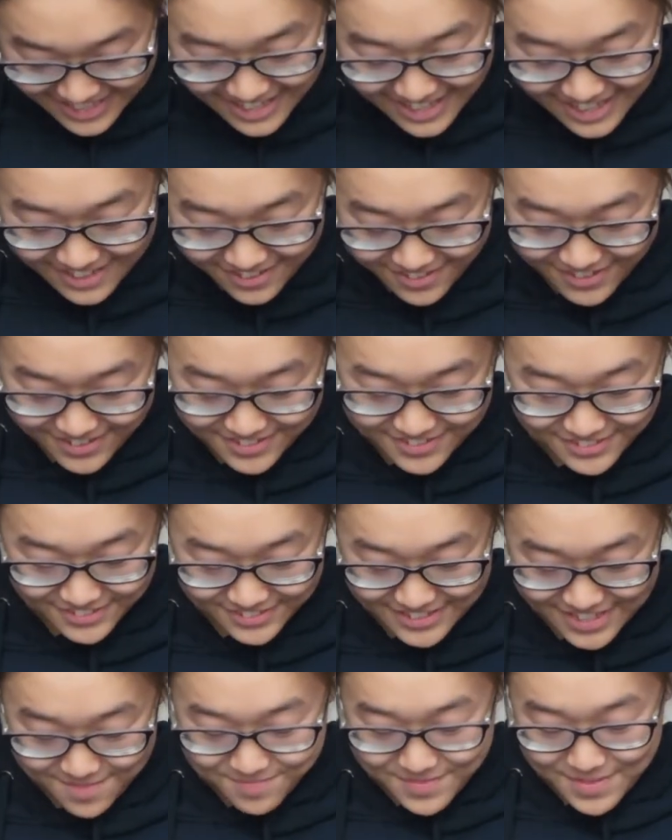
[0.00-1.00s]
Hang on,
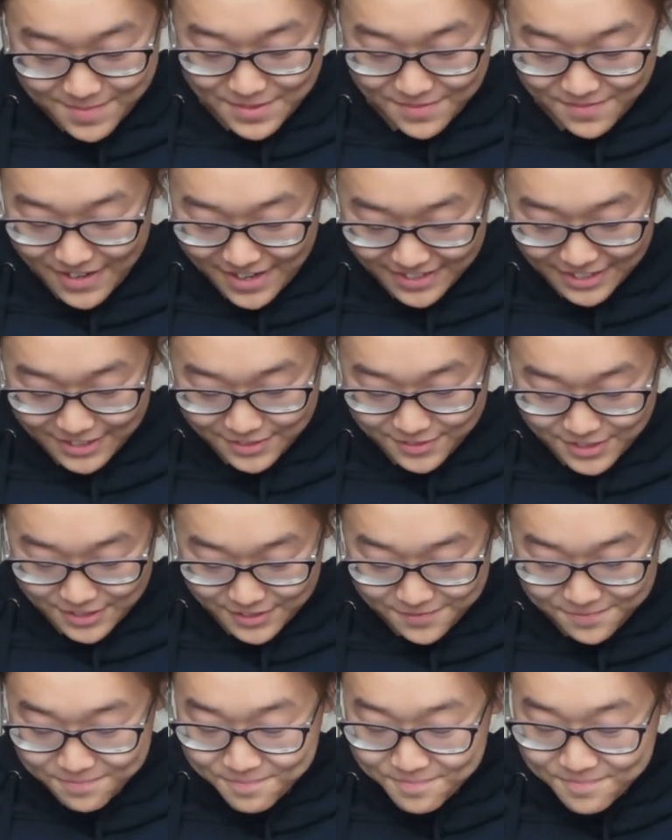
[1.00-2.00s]
hold up, let me find this quote.